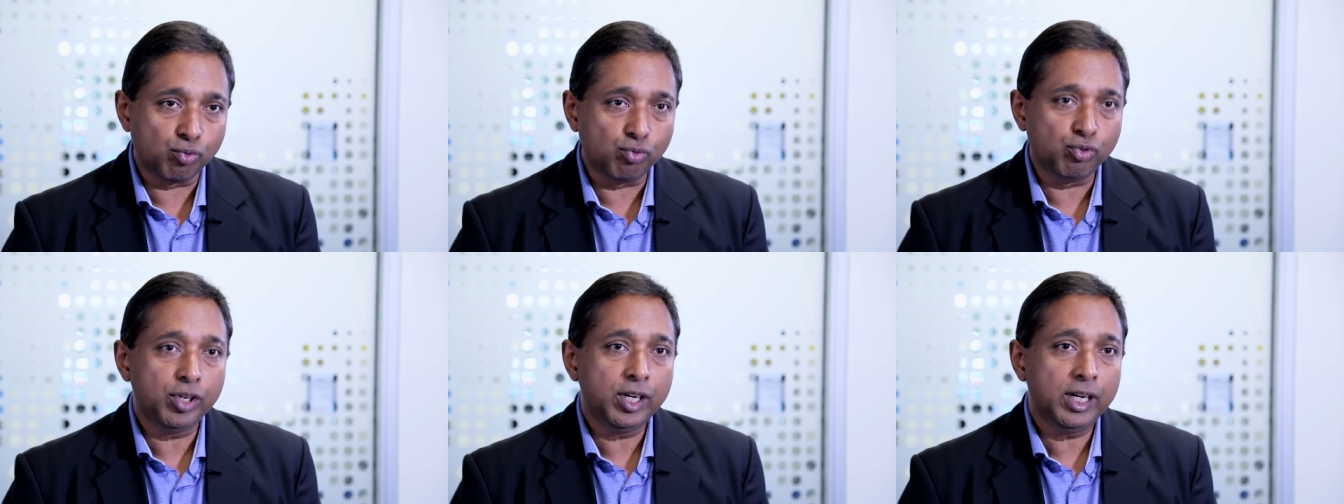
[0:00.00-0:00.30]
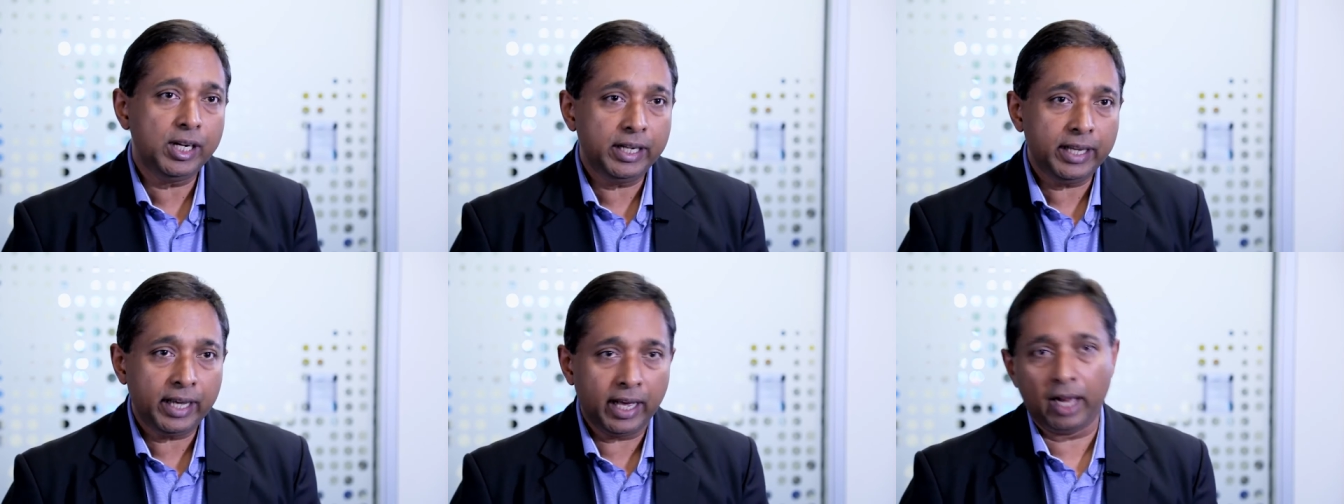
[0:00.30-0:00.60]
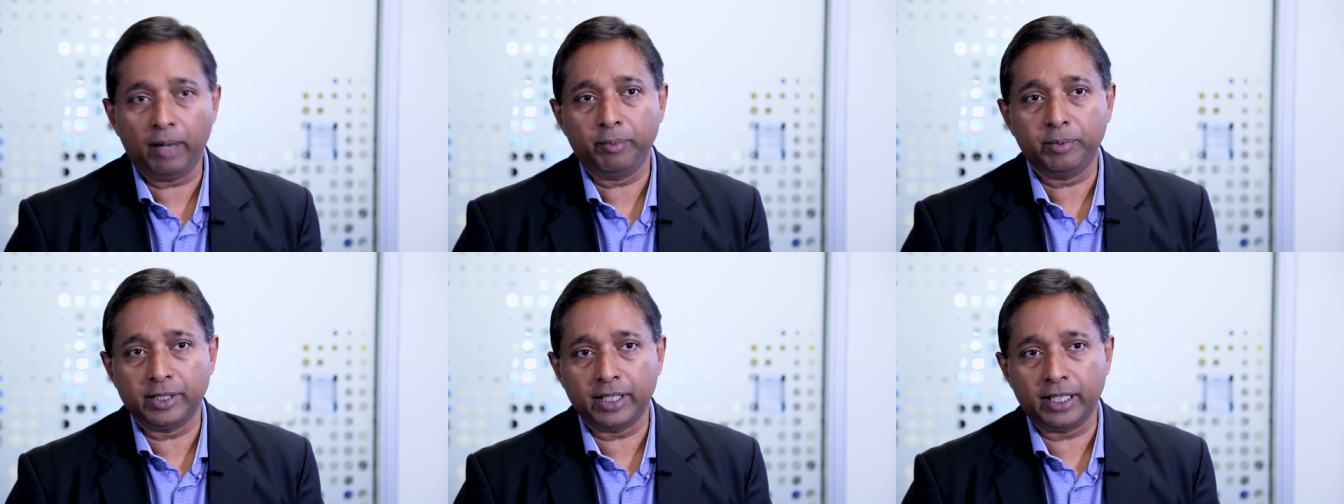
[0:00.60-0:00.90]
really
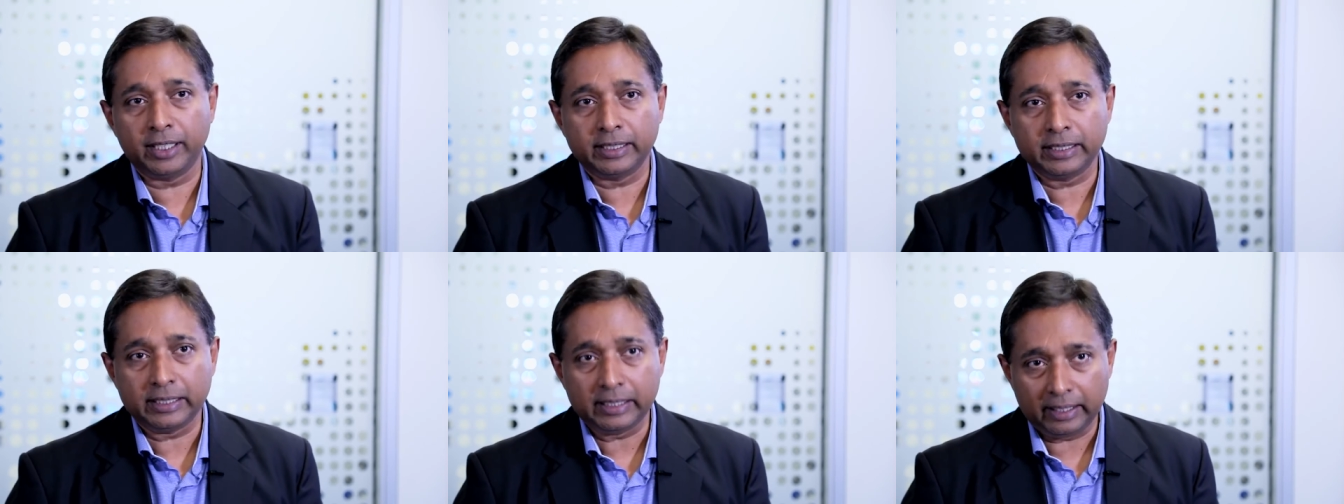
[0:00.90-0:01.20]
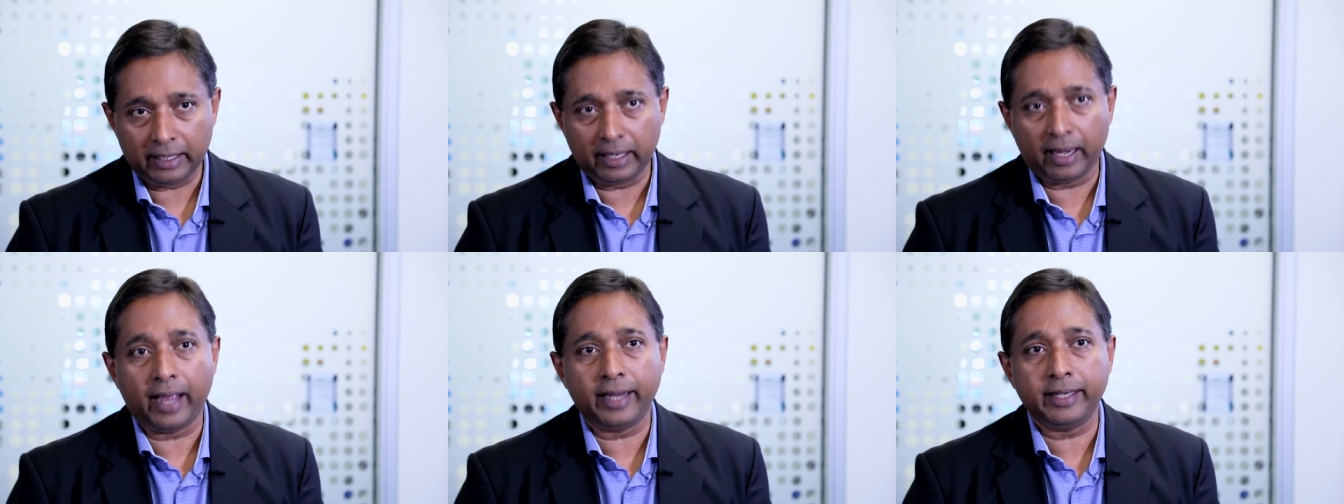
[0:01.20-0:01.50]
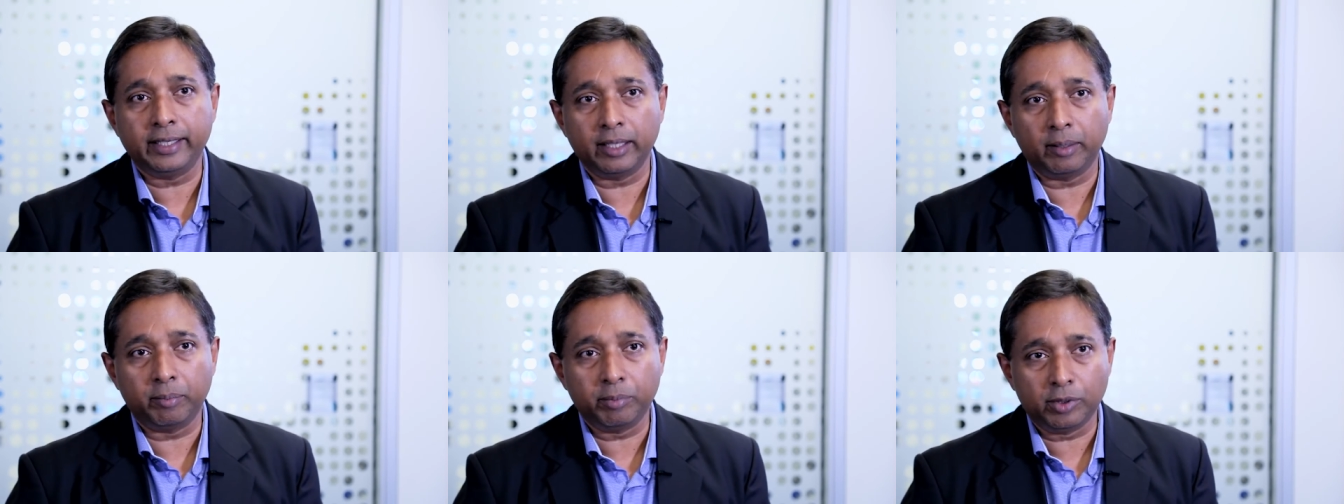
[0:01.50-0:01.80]
helps us
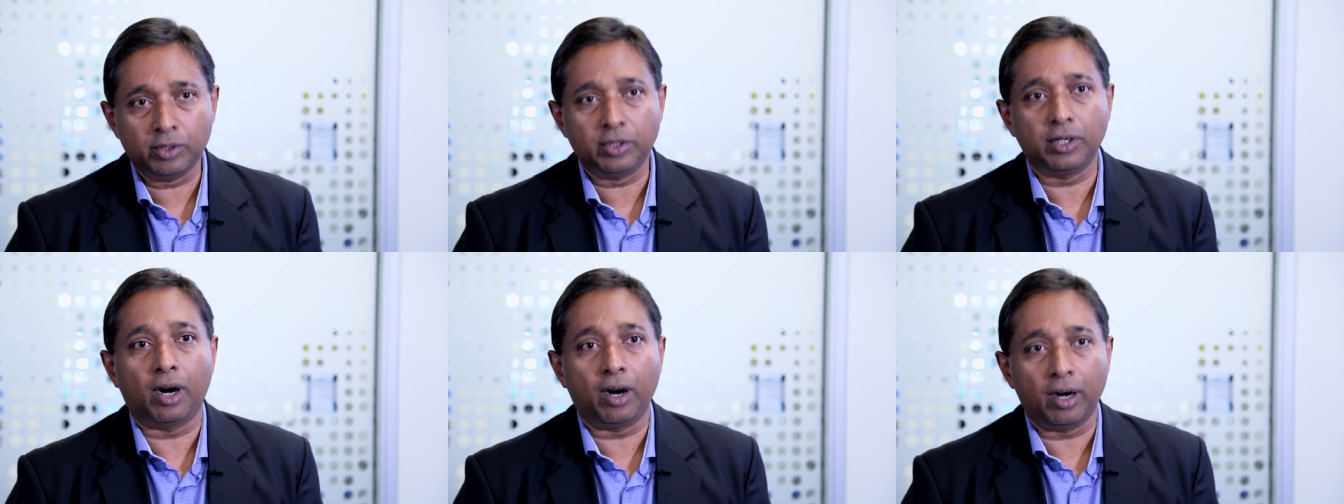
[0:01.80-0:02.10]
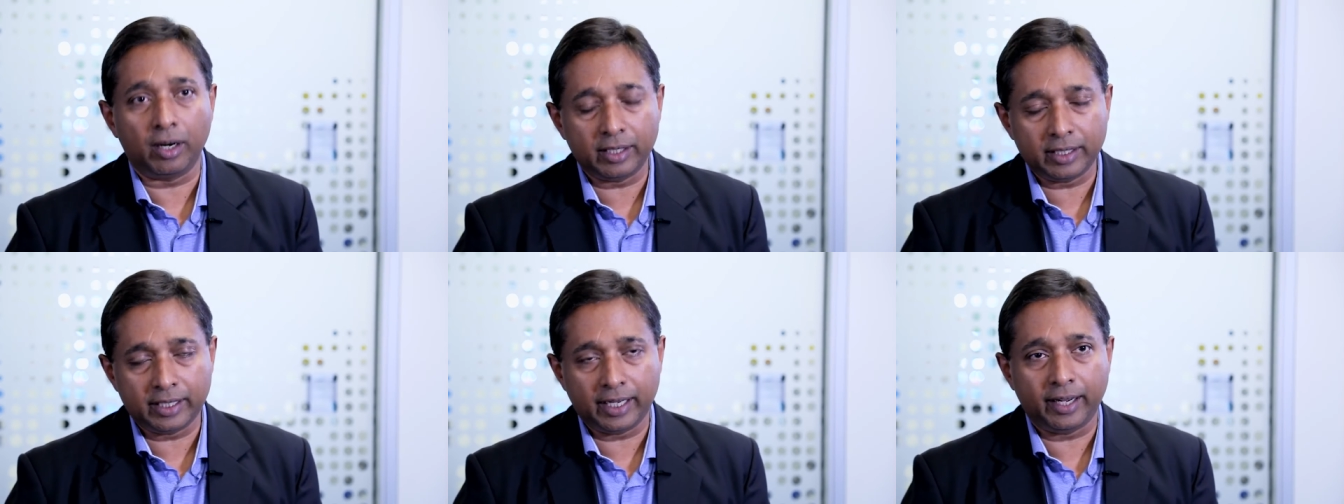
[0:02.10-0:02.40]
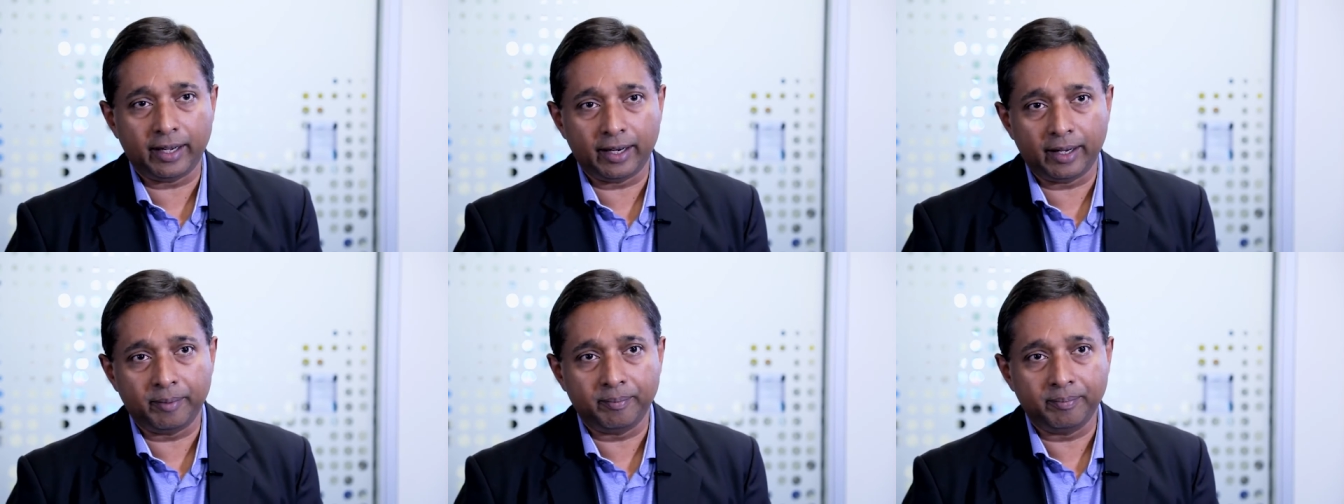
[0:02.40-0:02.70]
light up dark
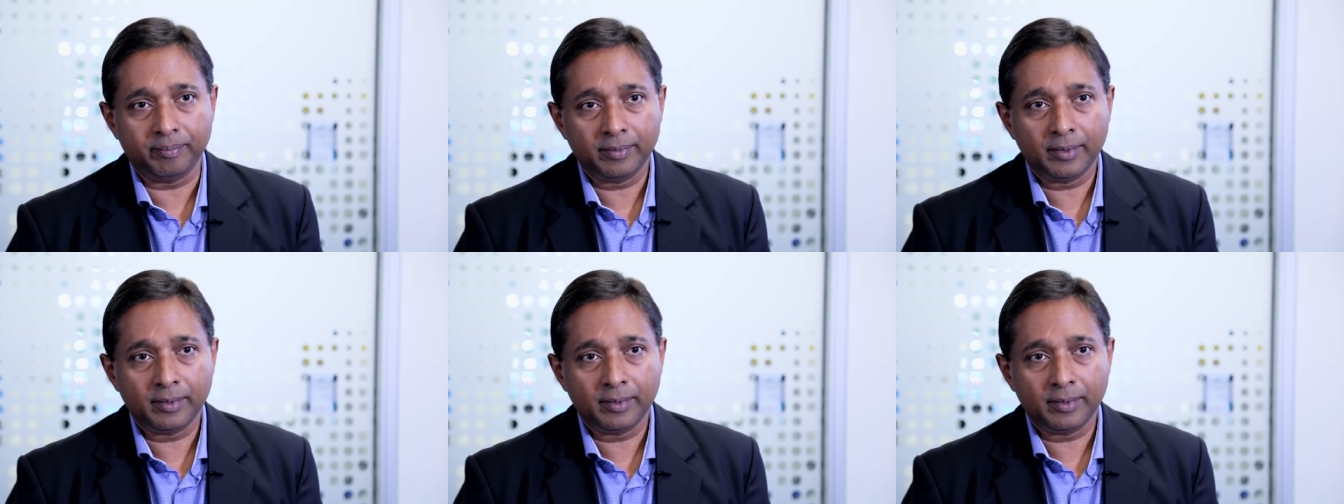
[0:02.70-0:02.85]
data.